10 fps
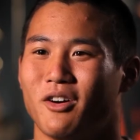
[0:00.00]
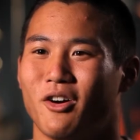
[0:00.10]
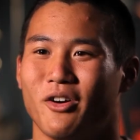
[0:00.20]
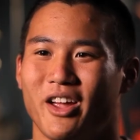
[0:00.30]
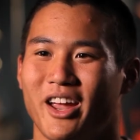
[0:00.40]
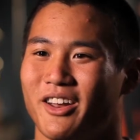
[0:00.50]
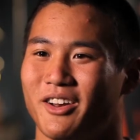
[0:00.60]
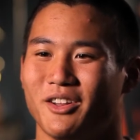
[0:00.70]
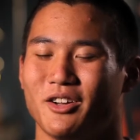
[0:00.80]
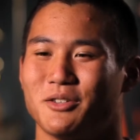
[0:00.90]
a hard hat and a
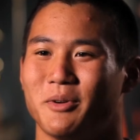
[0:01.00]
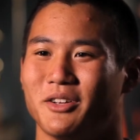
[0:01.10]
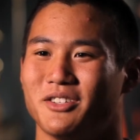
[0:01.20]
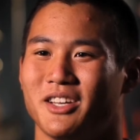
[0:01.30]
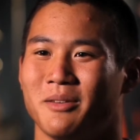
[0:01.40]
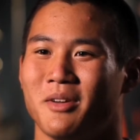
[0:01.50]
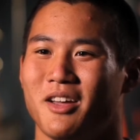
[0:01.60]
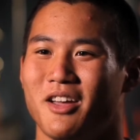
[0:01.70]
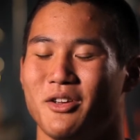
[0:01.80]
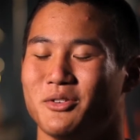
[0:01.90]
lunch pail team,
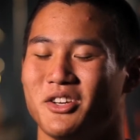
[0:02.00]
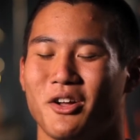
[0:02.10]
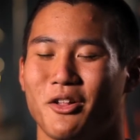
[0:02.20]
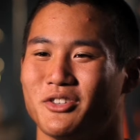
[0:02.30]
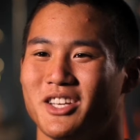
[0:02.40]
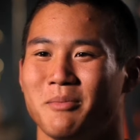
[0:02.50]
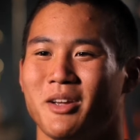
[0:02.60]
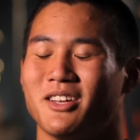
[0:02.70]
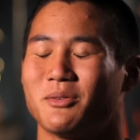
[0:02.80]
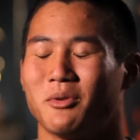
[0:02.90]
you see all our
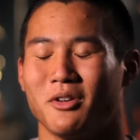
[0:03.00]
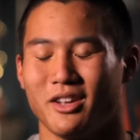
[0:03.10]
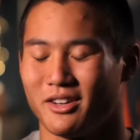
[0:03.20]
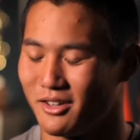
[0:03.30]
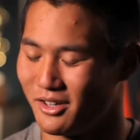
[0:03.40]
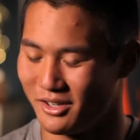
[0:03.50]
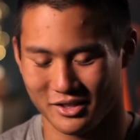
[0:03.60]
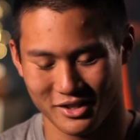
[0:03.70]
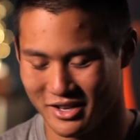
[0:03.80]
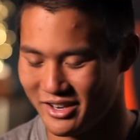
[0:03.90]
teammates and we're all like, oh,
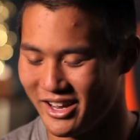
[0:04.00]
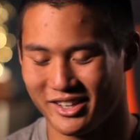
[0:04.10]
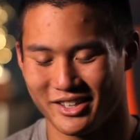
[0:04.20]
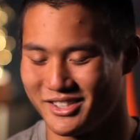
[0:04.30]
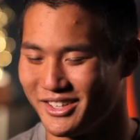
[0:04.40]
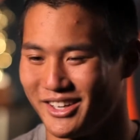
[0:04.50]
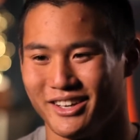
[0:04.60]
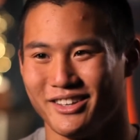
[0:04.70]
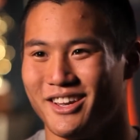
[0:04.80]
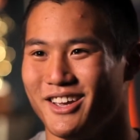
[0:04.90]
not this again.